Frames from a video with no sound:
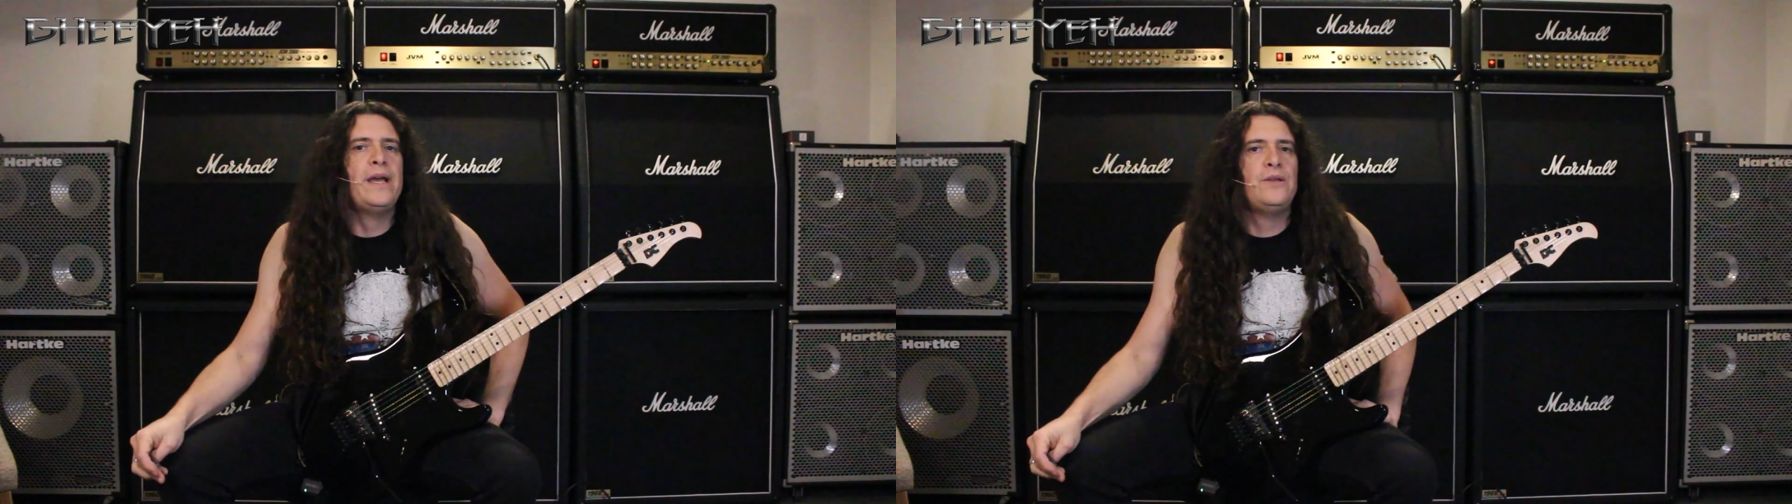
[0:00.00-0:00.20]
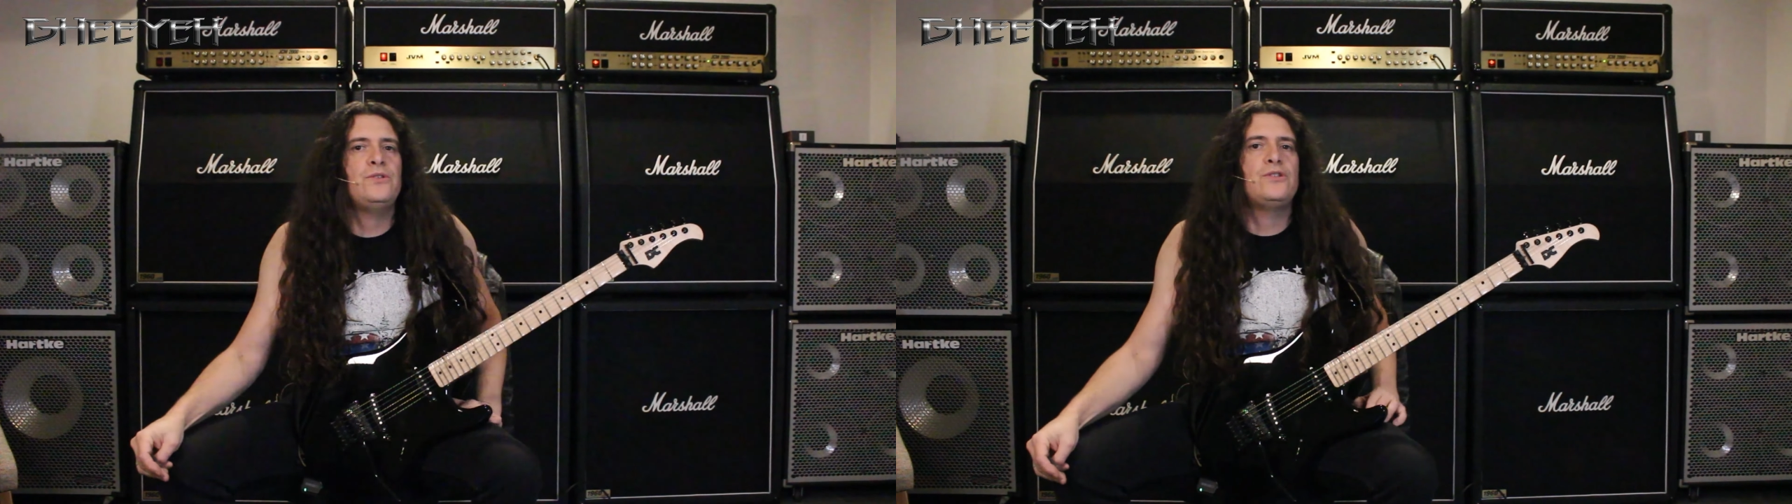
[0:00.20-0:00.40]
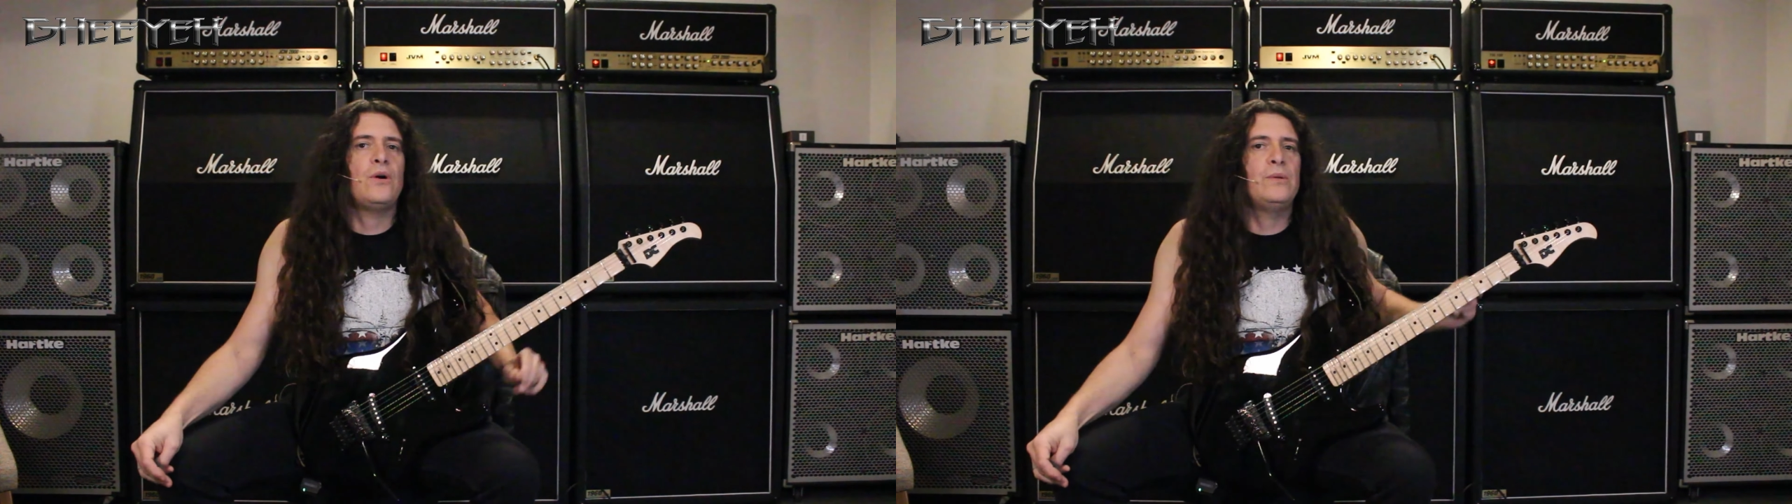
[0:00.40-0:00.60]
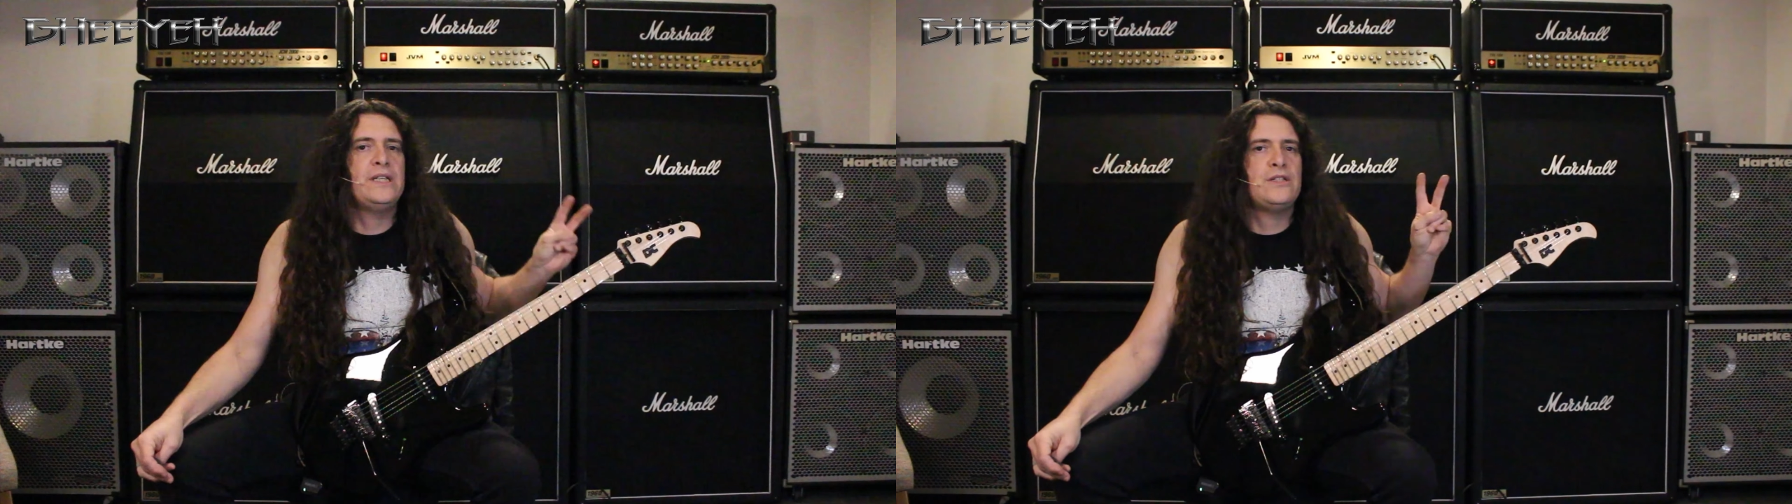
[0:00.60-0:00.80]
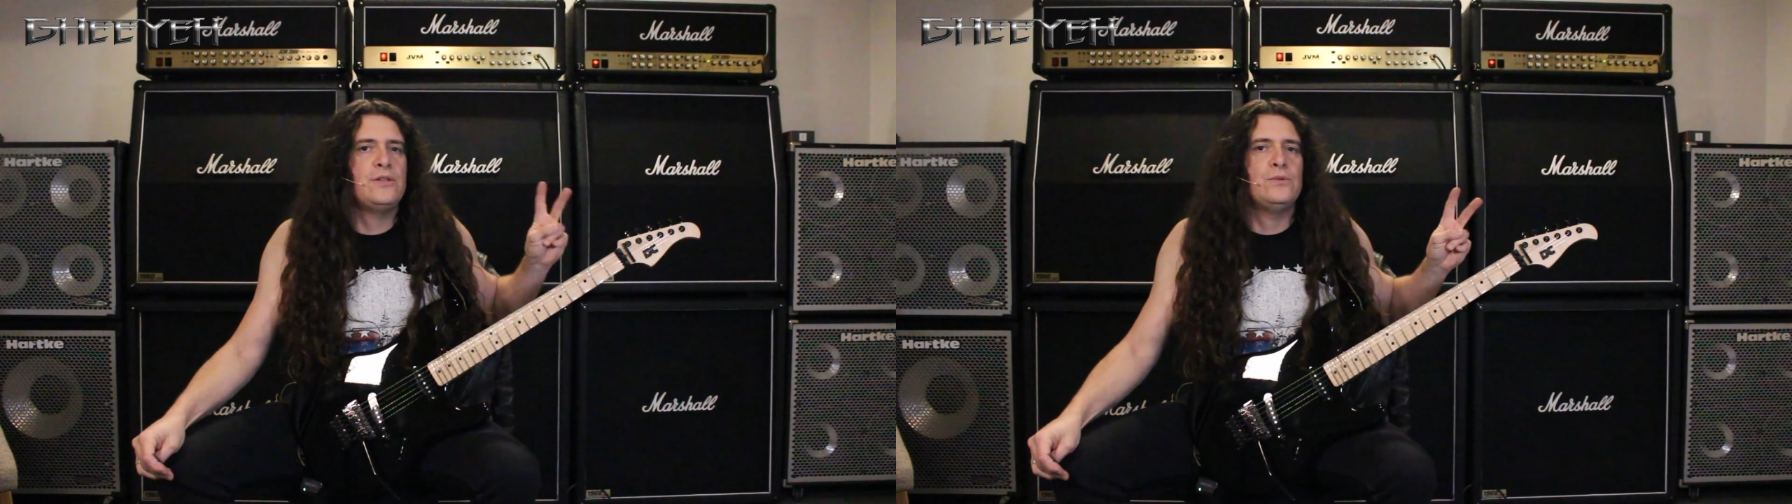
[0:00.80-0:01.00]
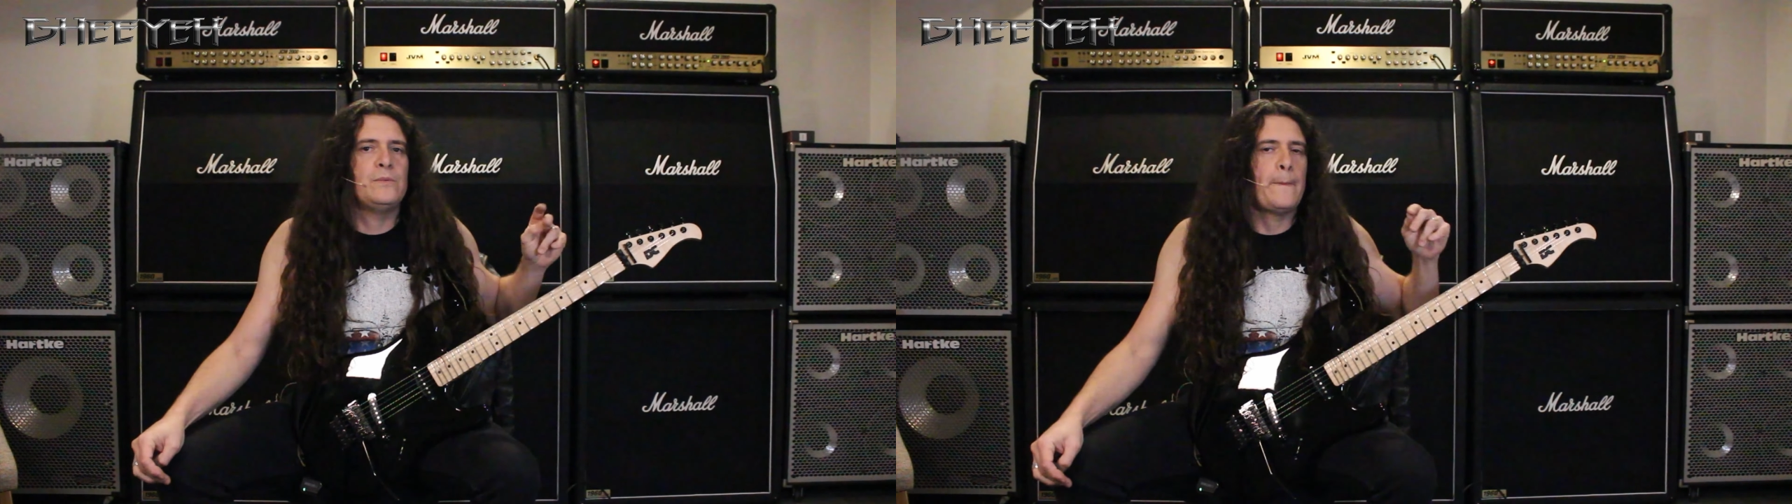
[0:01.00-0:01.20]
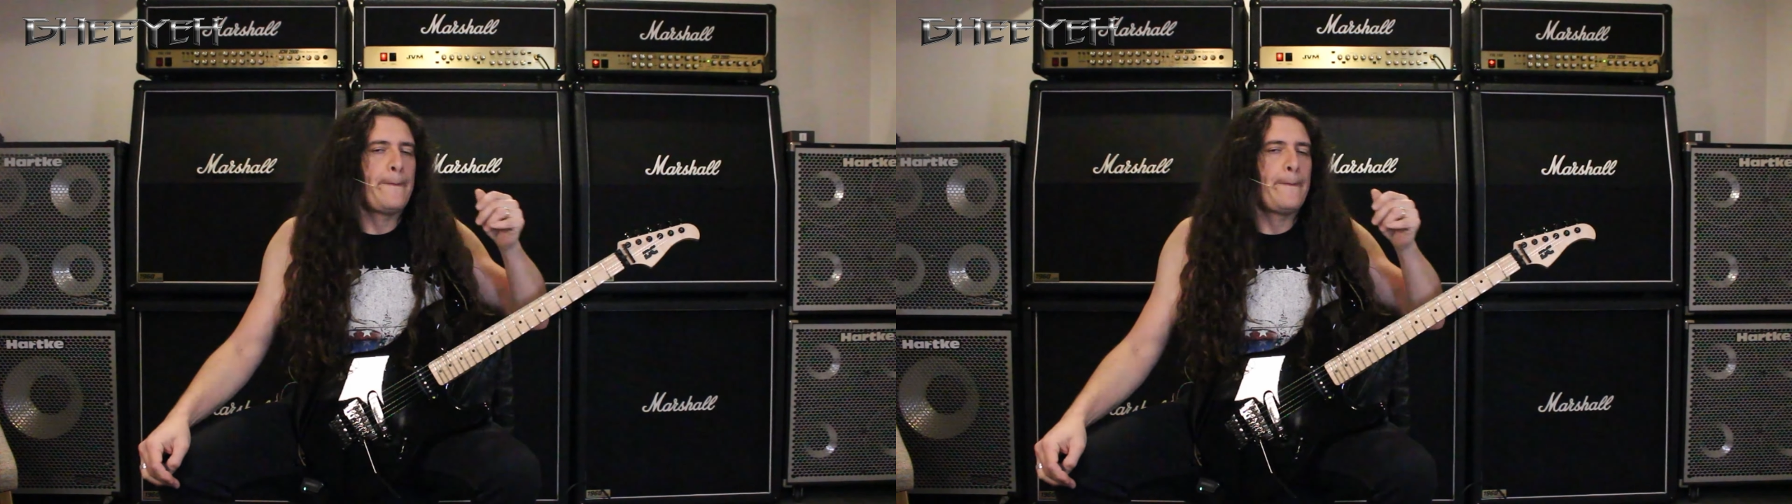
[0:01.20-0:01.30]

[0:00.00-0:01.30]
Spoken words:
I use only two